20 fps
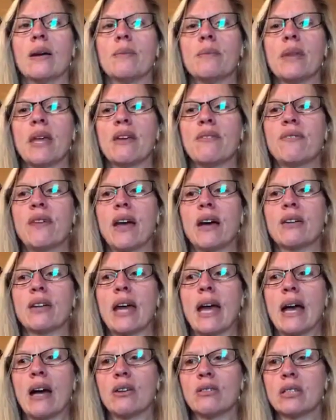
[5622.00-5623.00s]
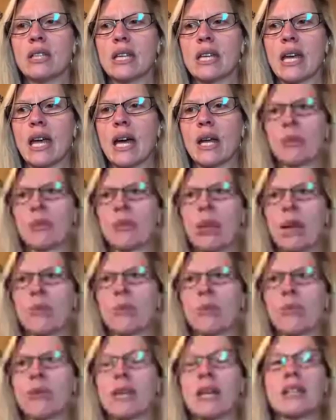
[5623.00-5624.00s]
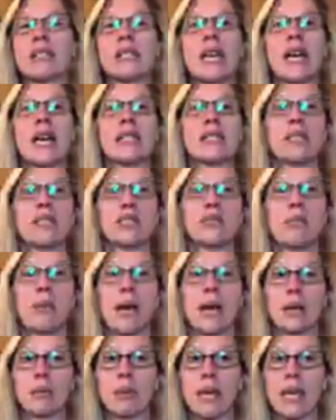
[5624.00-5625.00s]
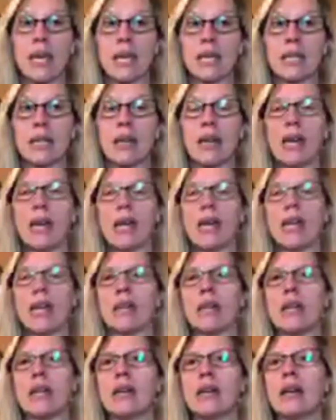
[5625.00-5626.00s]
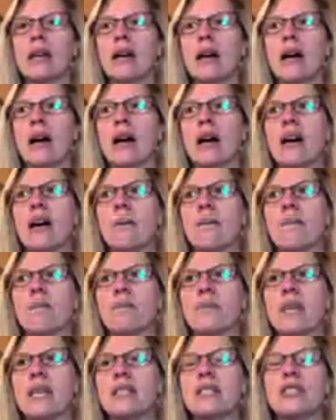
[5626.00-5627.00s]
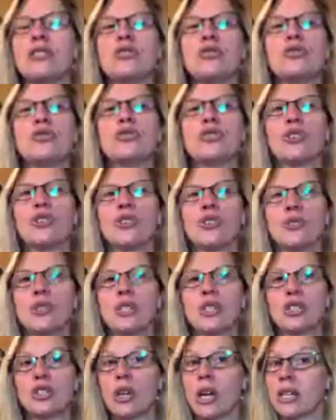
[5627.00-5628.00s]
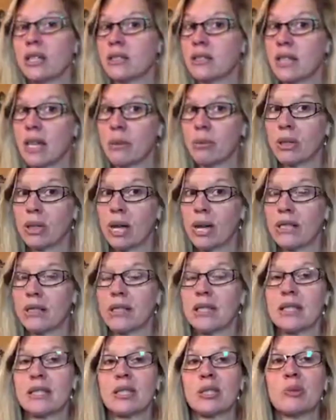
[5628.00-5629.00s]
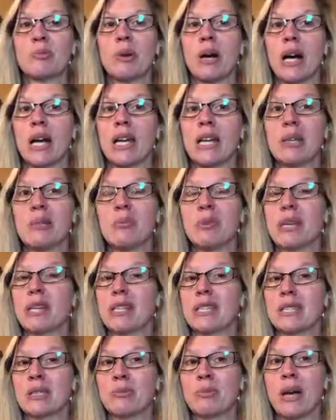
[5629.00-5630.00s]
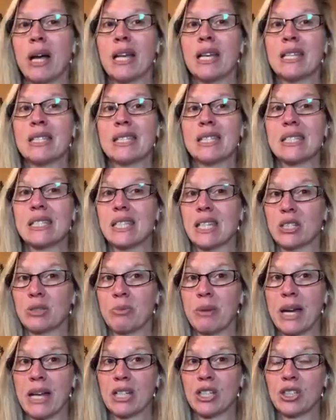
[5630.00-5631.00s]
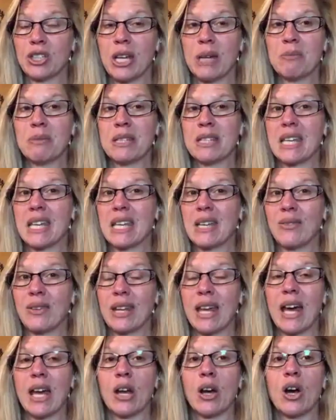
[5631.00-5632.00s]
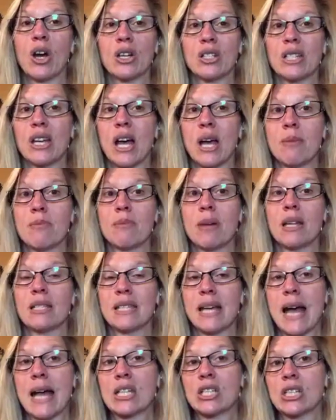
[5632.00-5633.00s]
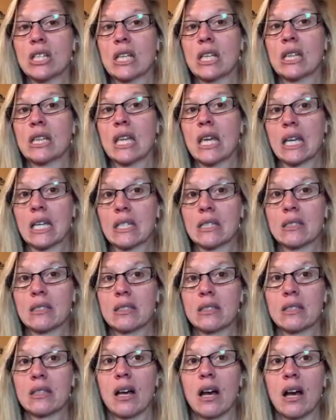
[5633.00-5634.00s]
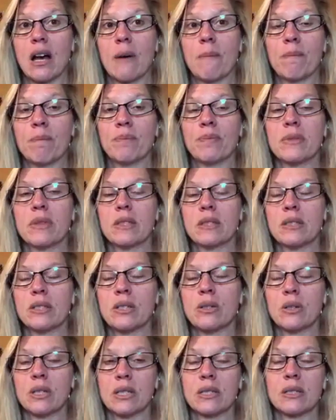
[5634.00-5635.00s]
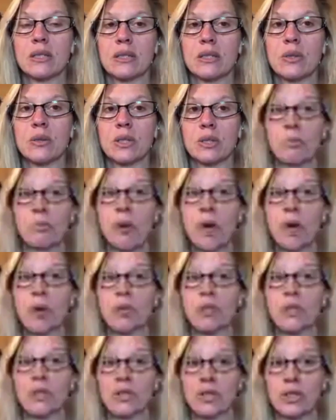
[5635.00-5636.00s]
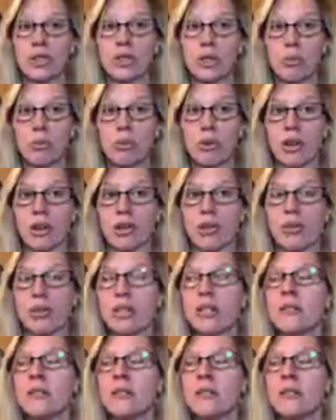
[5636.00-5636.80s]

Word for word: They found out that he had a problem because he had such back pain, and they did do surgery to try to stabilize his spine, but his spine is in such bad shape that they even had a hard time attaching things to his bones. They're just so brittle.